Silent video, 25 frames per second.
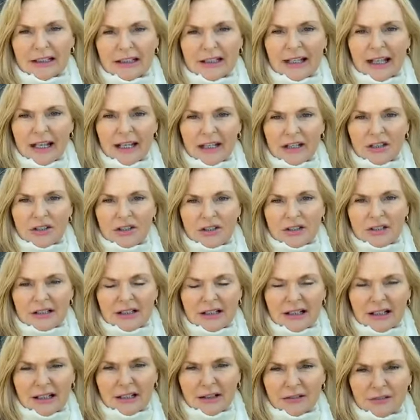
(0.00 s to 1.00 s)

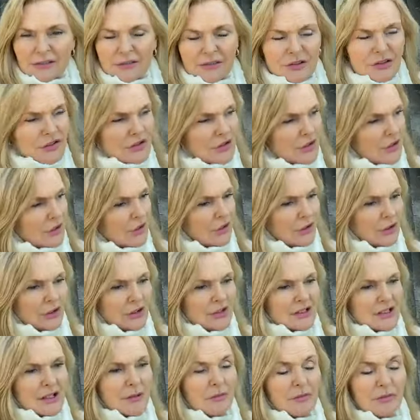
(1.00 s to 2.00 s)
geishas live. So
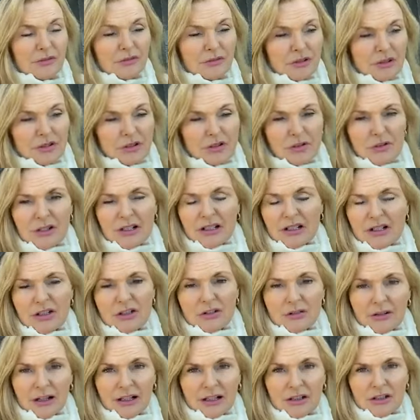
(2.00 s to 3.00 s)
some of the streets
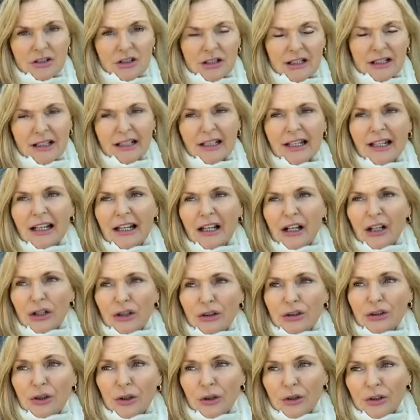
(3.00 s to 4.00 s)
you're actually
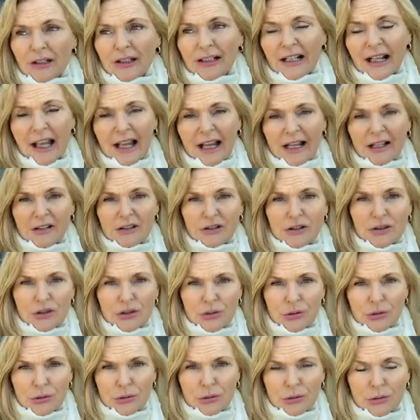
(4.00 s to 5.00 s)
not allowed
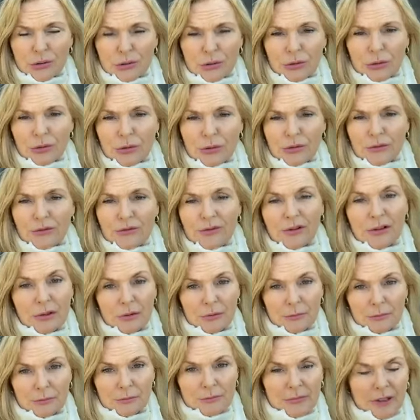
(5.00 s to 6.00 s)
to
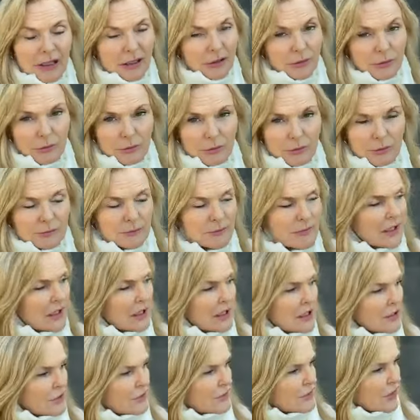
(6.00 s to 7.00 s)
film at all.
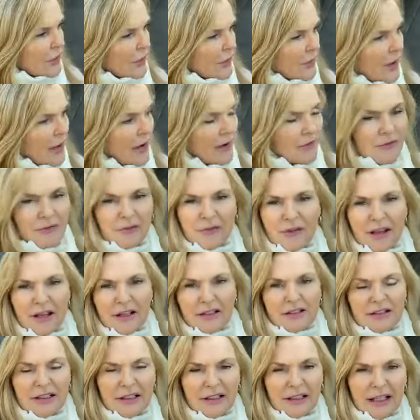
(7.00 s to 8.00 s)
So I've
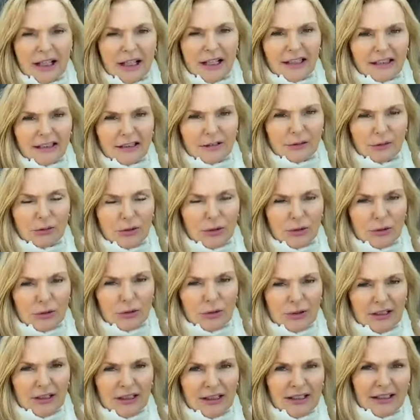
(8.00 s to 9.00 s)
found a little
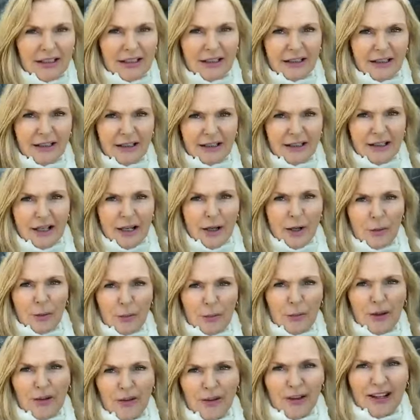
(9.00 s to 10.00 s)
corner here
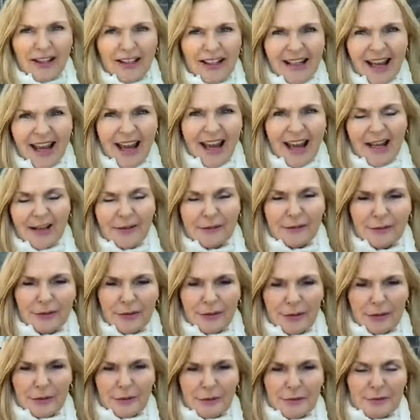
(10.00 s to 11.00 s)
where I can
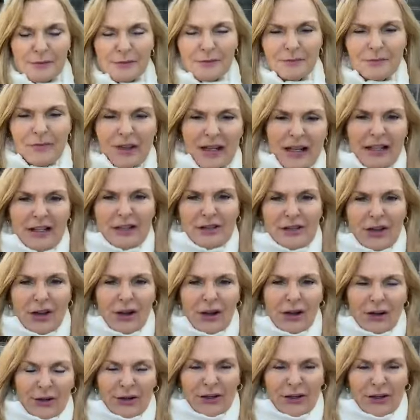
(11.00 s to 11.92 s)
film. So